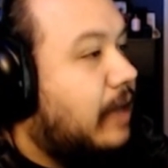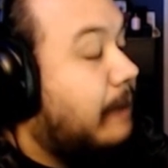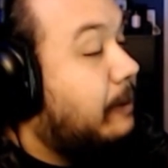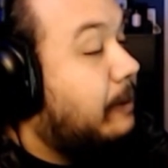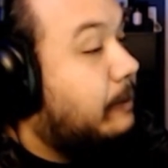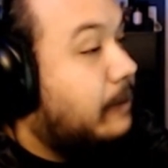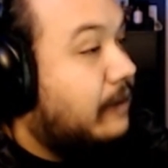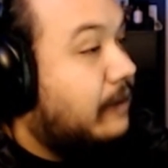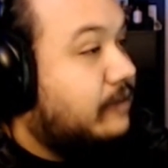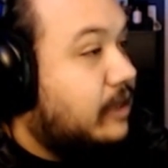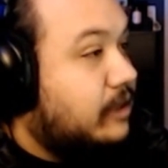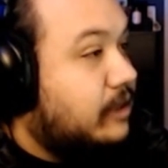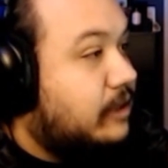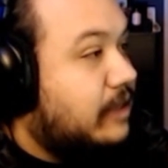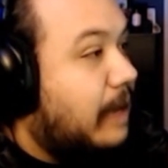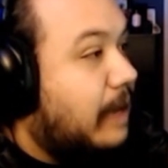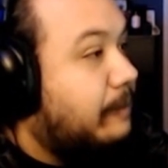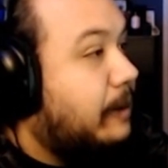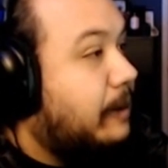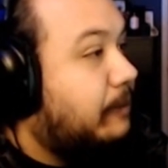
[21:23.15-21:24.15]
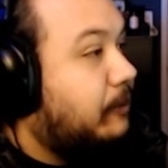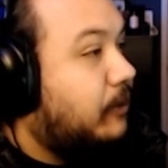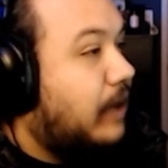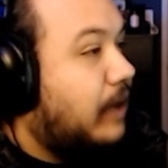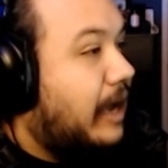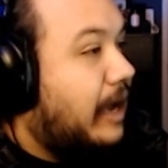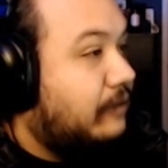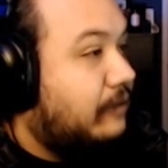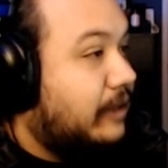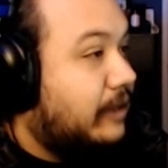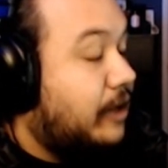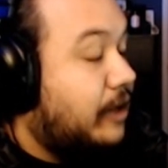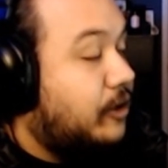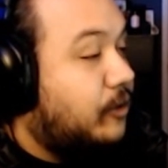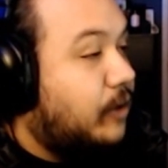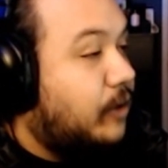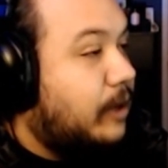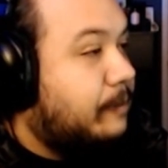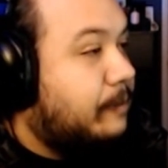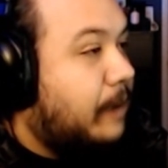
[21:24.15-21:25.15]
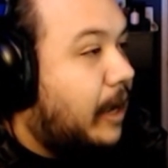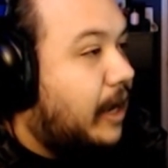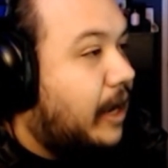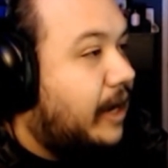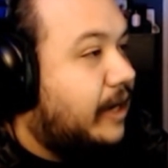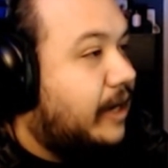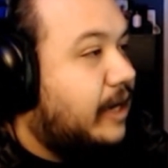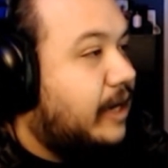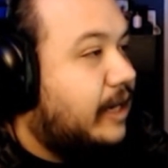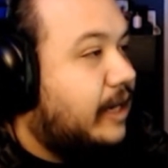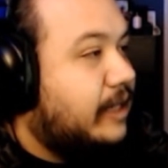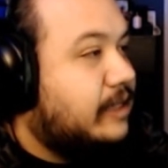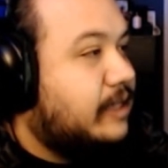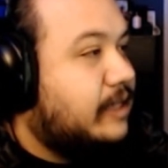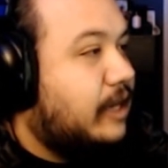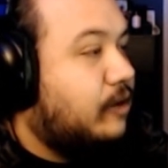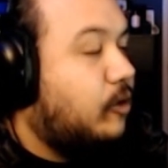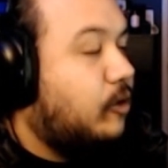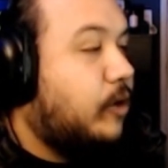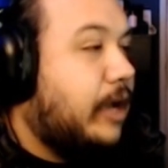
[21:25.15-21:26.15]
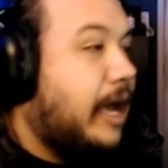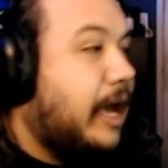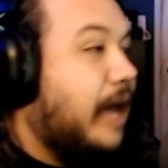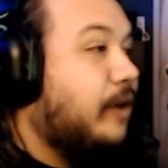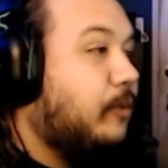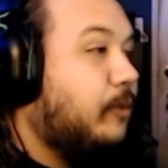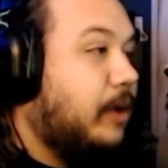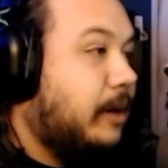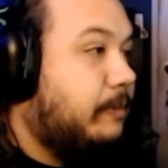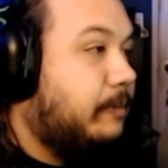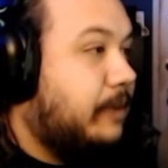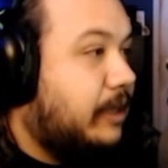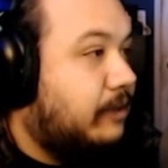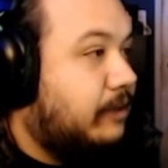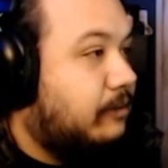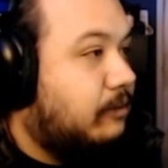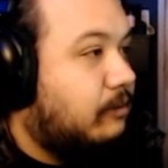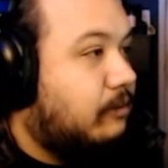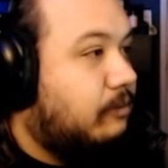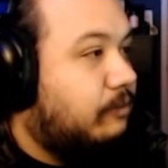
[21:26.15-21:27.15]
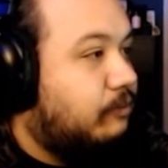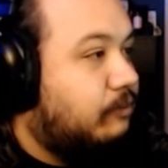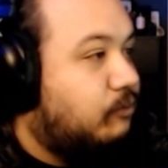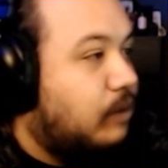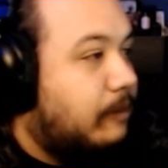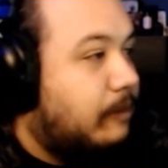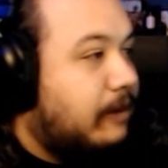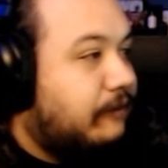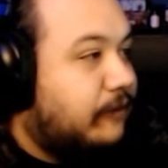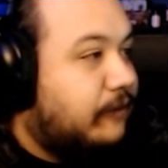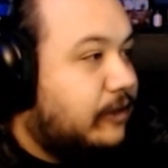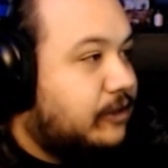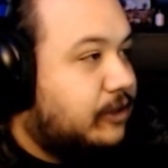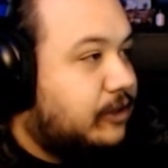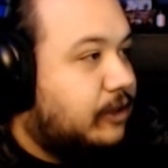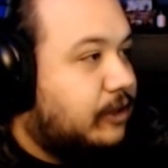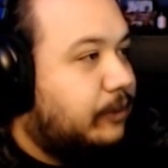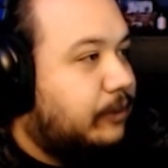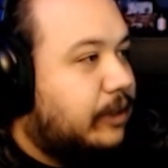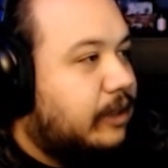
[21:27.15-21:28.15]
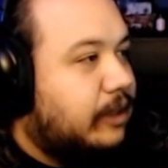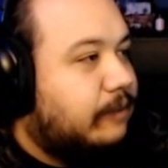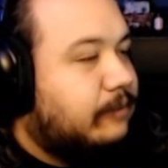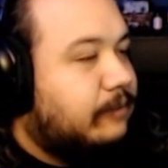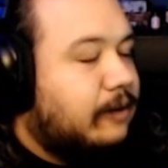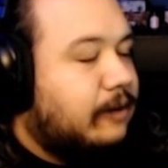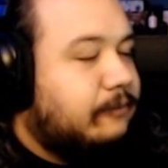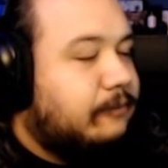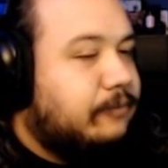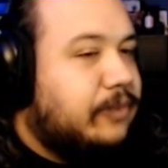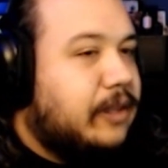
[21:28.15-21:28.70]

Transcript: that people have to that people have get annoyed by and it's like okay i don't want to be what my friends are complaining about